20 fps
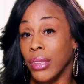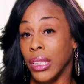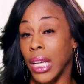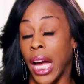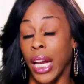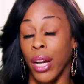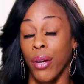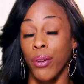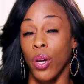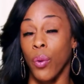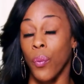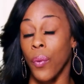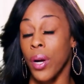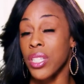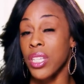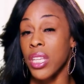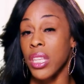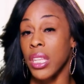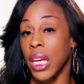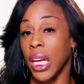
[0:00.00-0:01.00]
I don't know
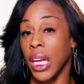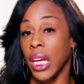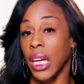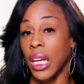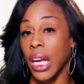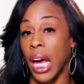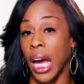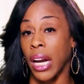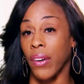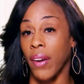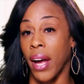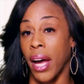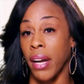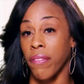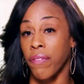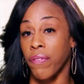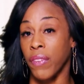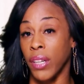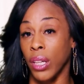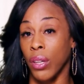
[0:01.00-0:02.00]
what to think. I don't know how
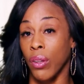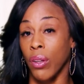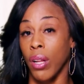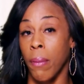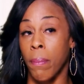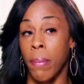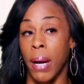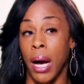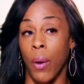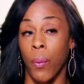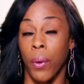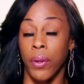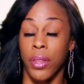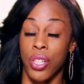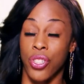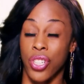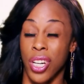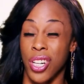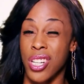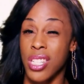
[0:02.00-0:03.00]
to feel about what
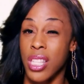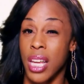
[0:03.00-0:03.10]
the judges